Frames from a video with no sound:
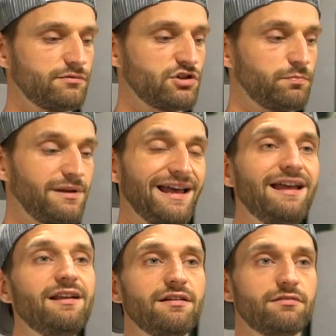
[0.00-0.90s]
just be
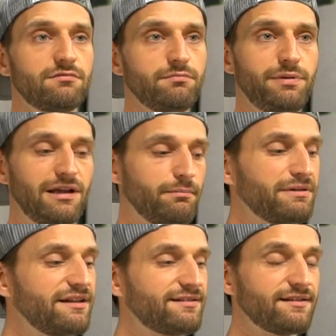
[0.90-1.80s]
hidden, be
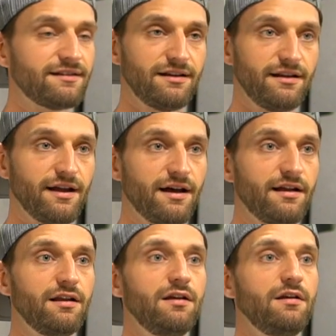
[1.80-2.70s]
implicit, and
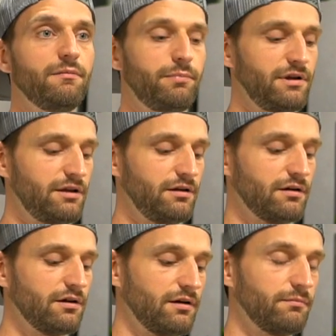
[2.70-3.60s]
not be
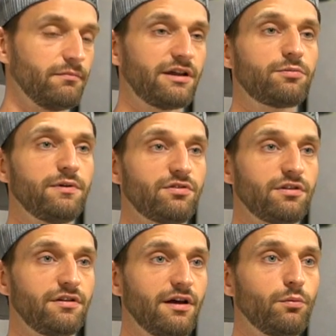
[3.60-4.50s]
explicitly
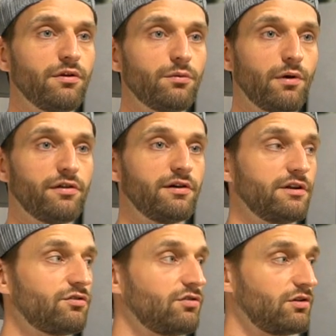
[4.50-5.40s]
dealt with, whether
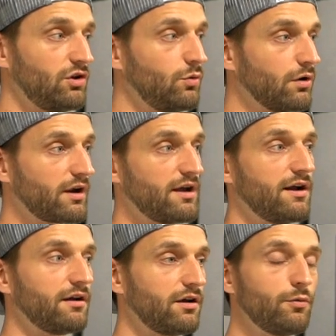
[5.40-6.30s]
it's you working
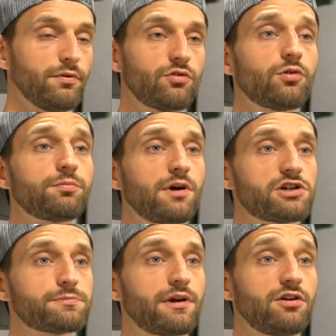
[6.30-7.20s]
on an open source
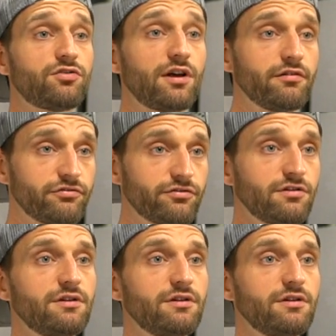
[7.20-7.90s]
project by yourself